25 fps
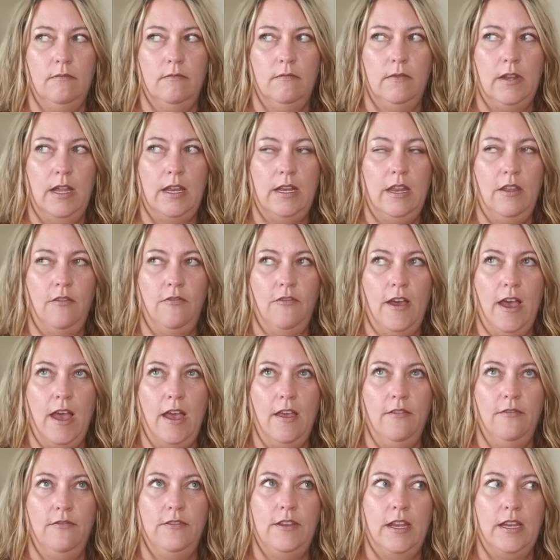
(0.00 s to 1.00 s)

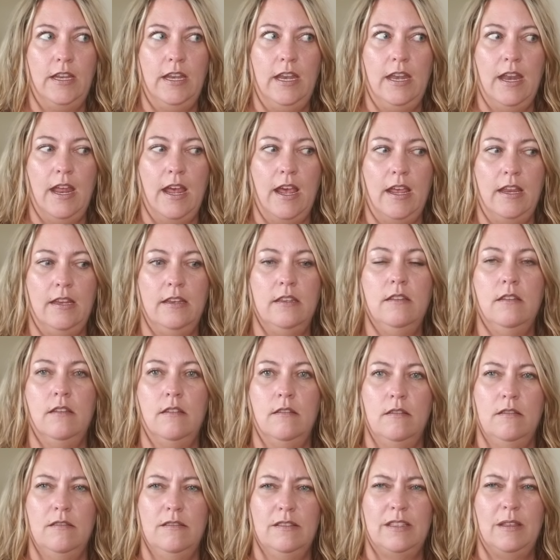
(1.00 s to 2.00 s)
$95, $99,
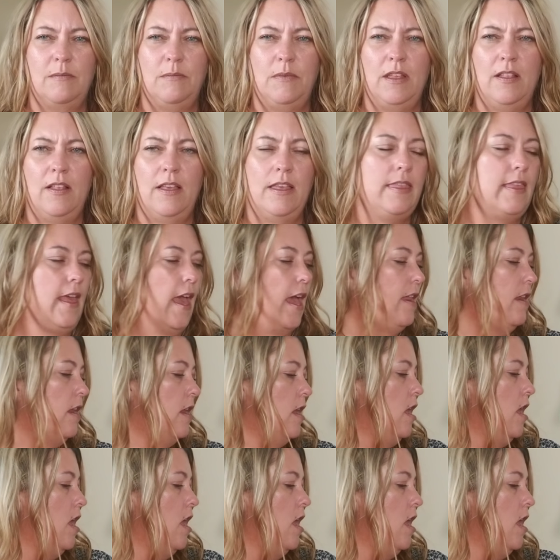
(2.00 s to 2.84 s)
something like that.